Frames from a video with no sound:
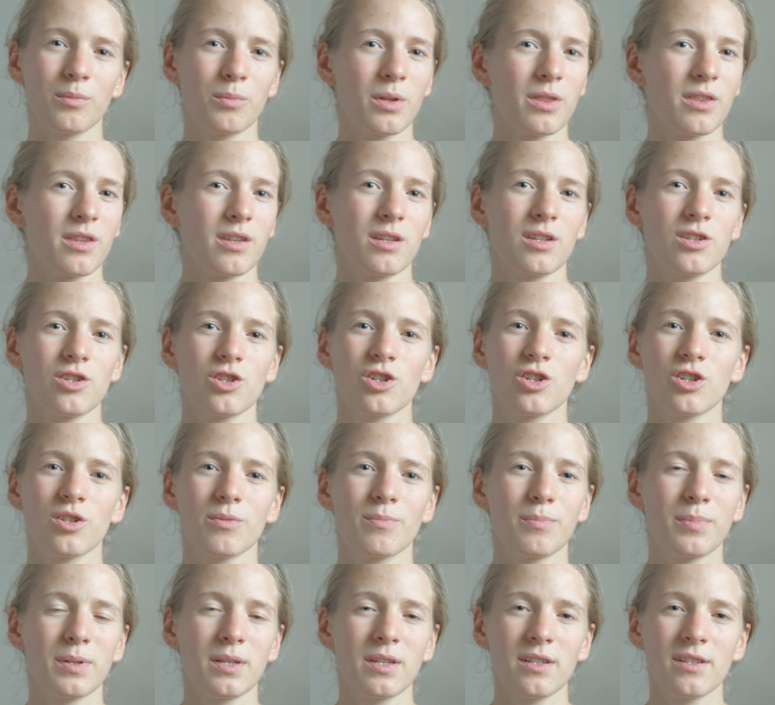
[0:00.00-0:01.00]
with each
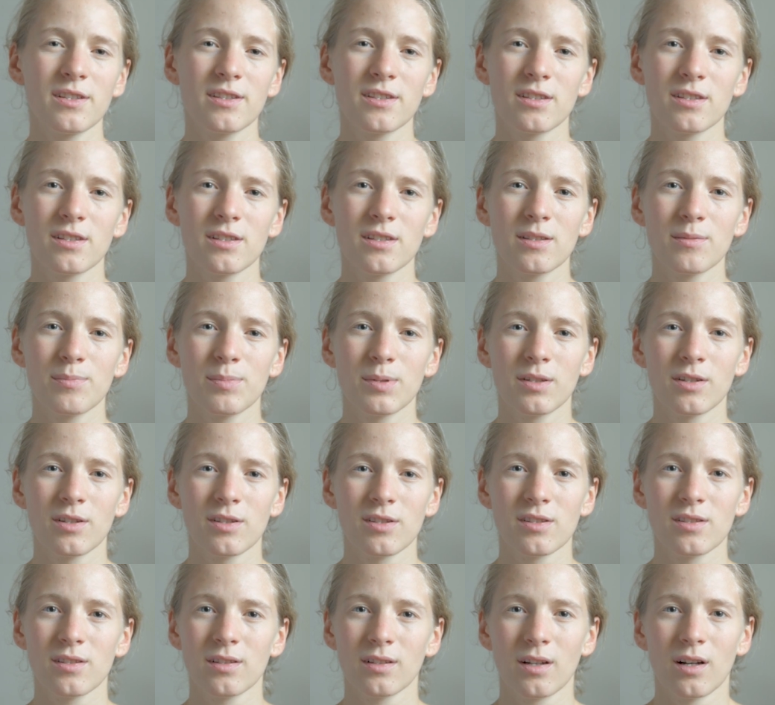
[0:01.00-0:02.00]
pieces because
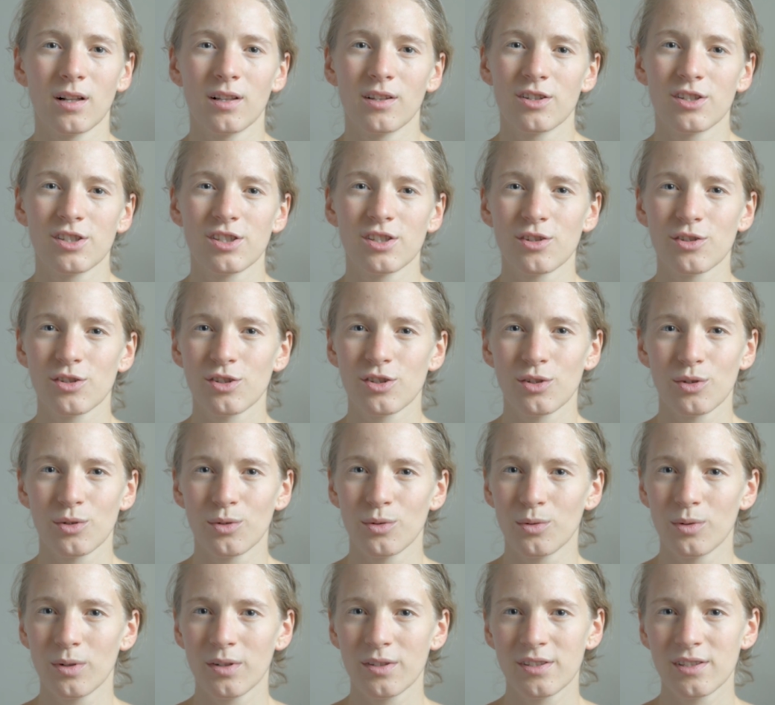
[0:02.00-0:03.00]
the colors are
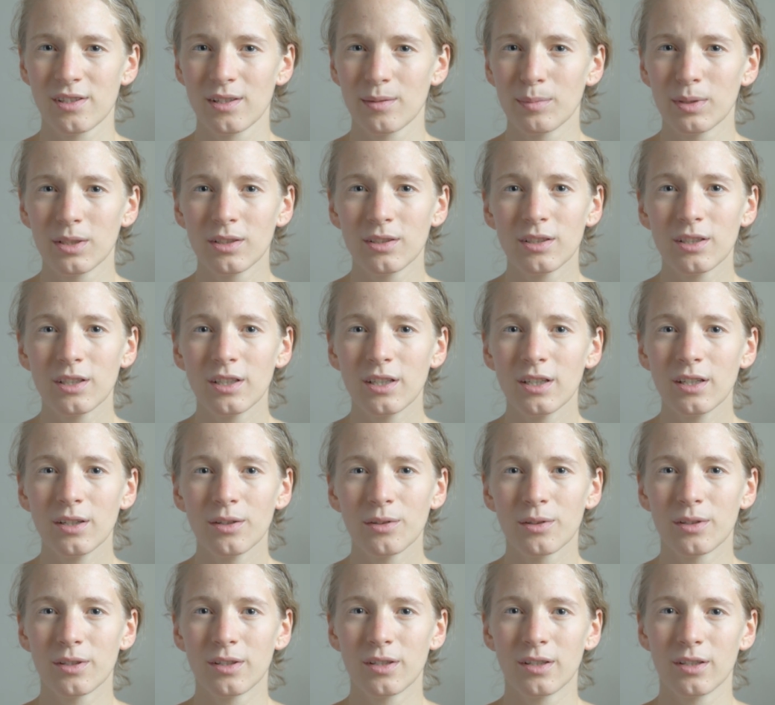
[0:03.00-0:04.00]
so similar
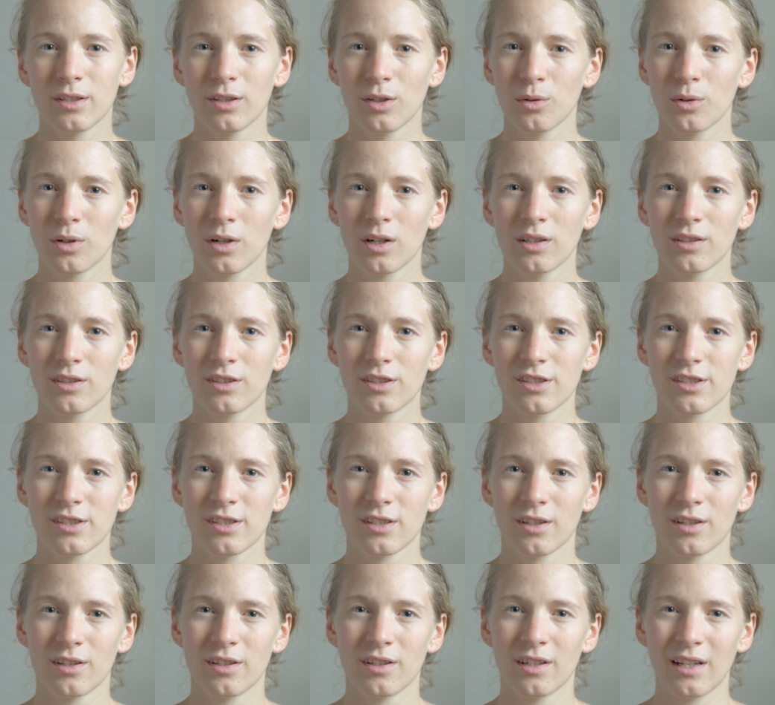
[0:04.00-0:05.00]
or no colors
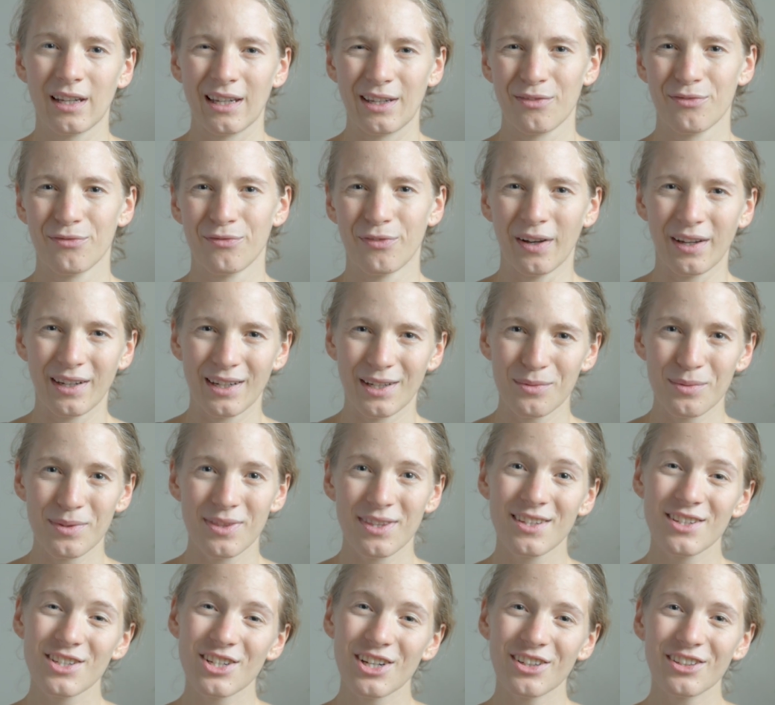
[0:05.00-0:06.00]
are like fighting with
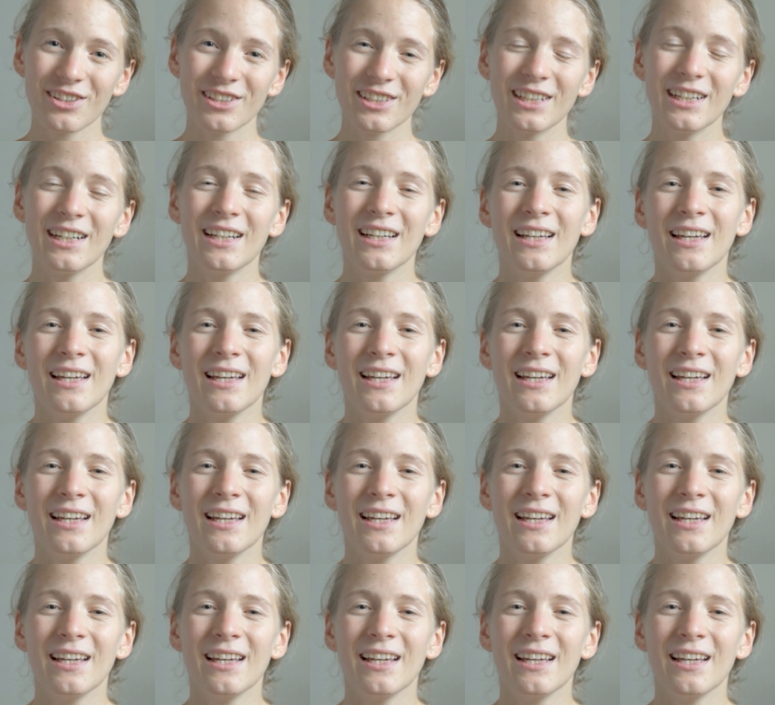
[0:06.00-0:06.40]
each other.